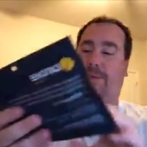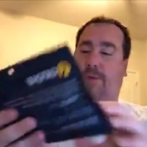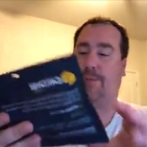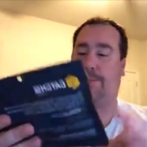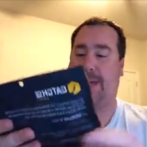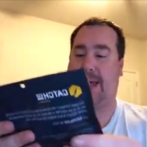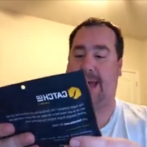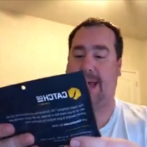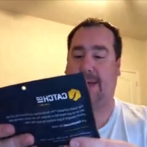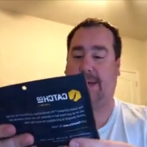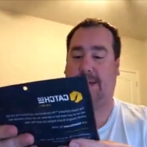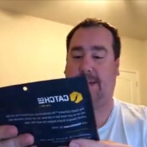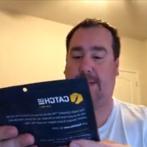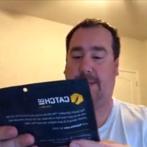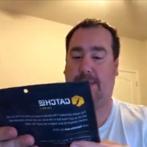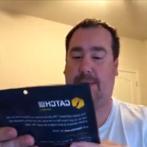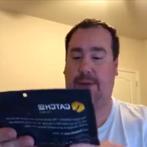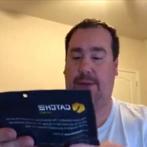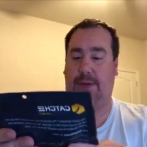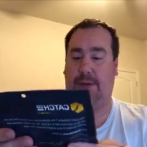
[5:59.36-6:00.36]
full pack,
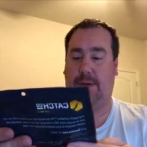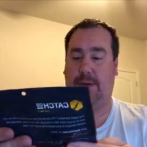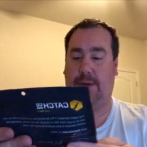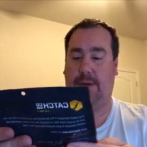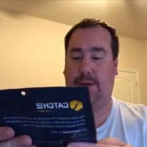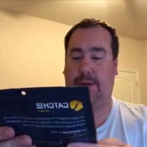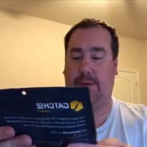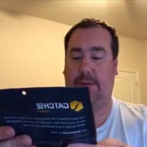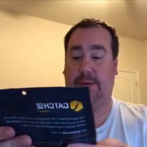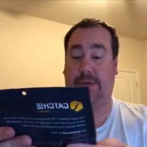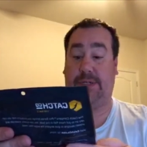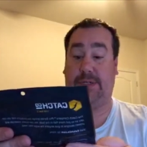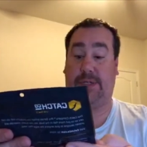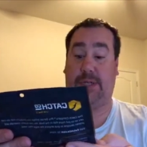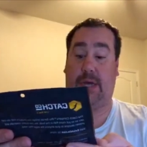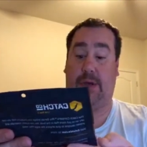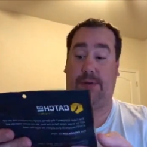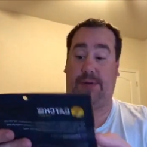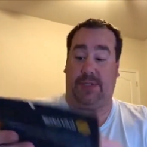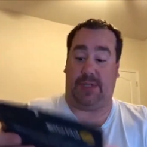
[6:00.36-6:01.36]
which
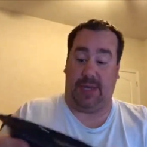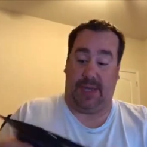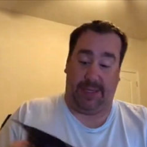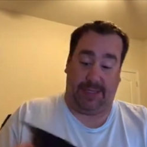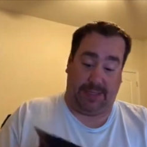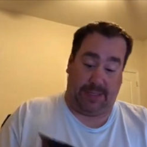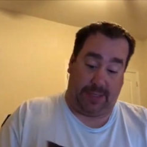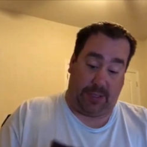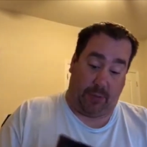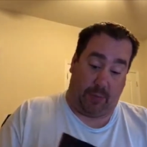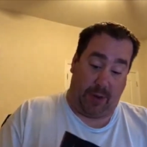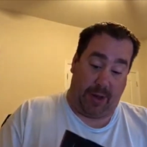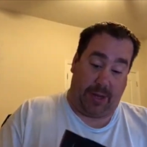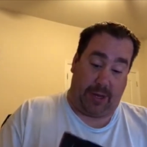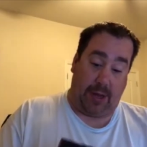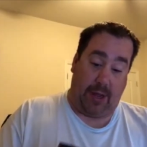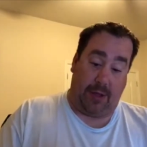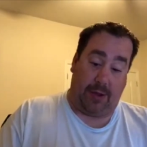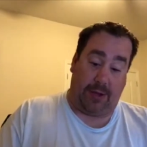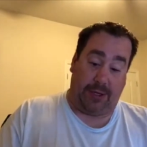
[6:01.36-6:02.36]
is always nice. The
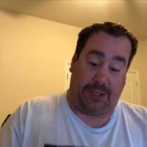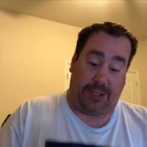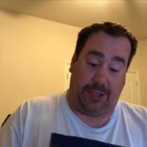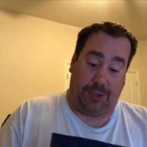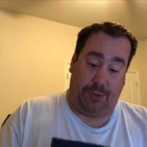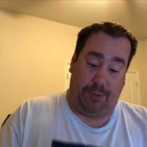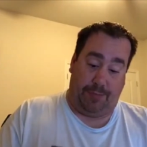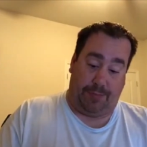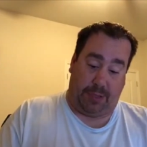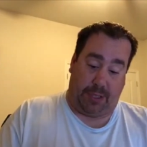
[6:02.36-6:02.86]
right color too,